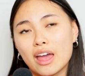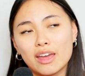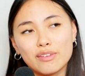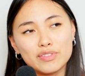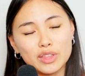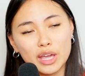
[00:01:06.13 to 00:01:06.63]

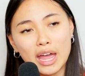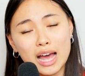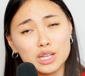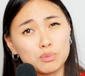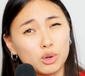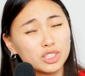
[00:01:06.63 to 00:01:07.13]
If they
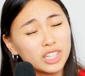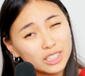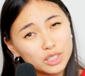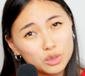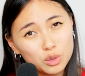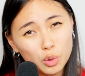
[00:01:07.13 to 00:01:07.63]
ask more
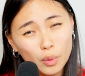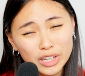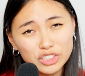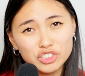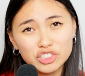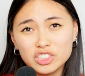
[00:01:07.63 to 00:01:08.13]
technical
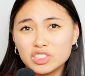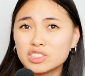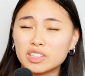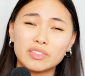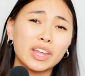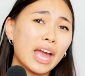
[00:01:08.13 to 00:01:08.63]
questions,
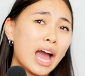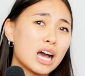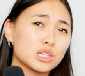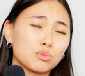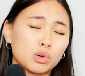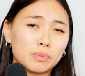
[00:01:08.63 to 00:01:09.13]
if they
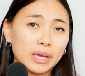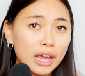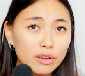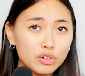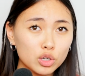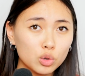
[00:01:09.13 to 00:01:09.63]
ask more
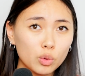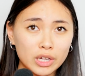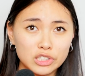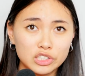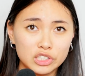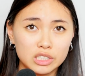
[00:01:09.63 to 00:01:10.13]
behavioral
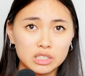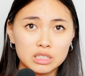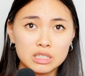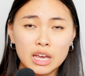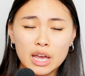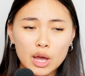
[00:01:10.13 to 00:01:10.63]
questions,